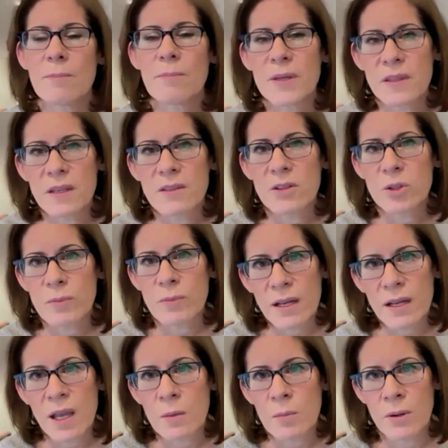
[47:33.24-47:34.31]
But then there's
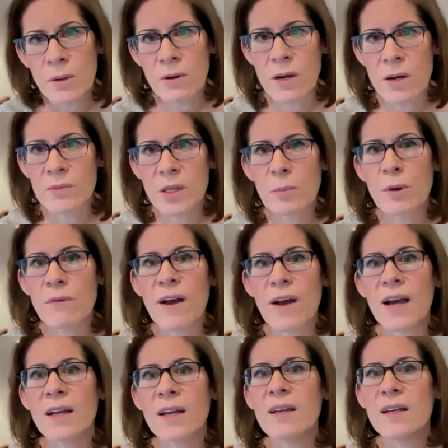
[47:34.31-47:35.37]
Medicaid programs that
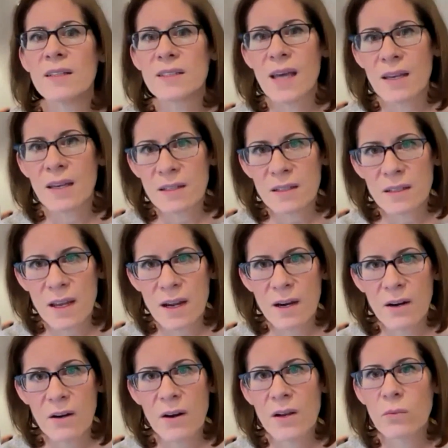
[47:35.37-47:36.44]
provide attendant
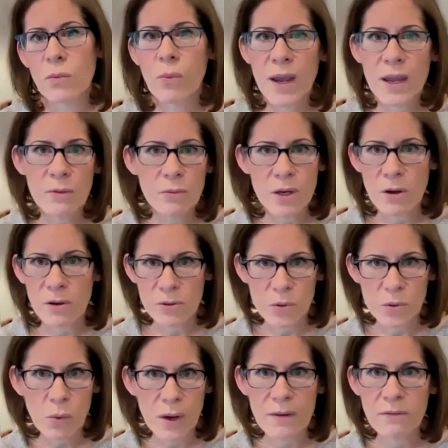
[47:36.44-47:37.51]
care and we call
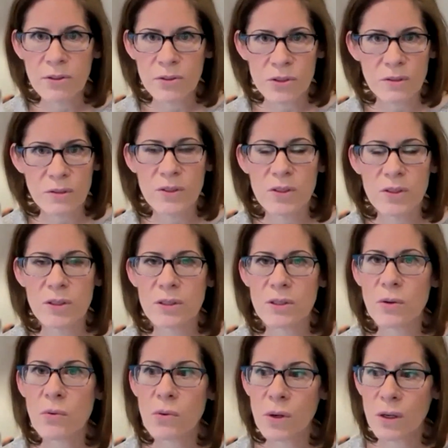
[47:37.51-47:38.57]
those waiver services,
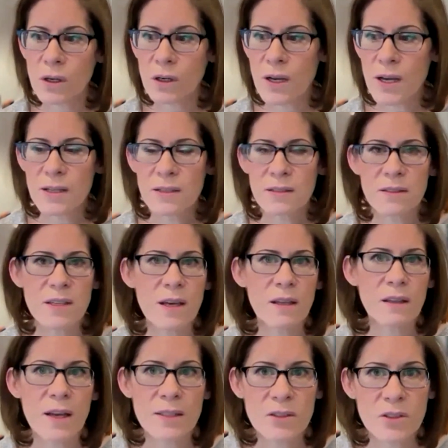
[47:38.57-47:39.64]
or
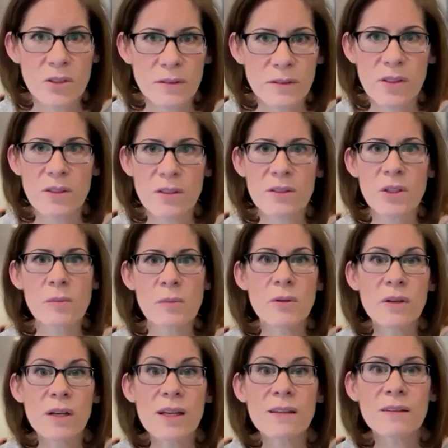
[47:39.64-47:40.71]
CLS services,
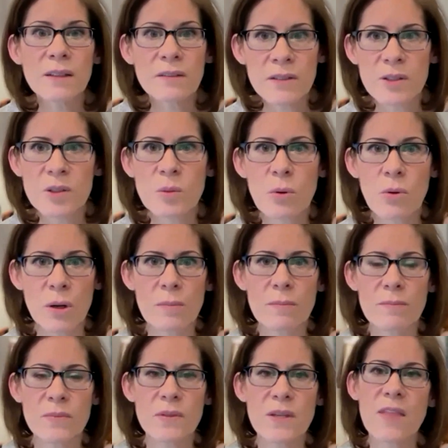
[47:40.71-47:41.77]
community living support,
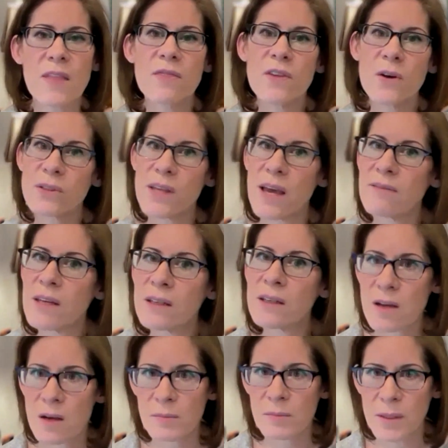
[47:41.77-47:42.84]
and those have
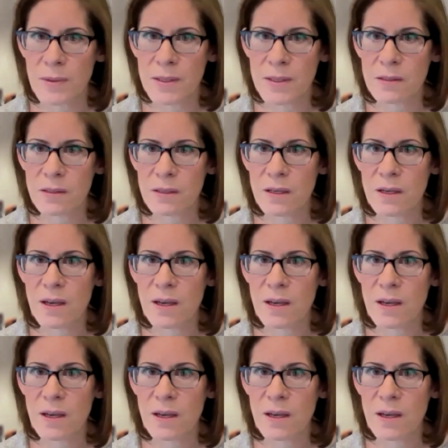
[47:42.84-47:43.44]
income limits.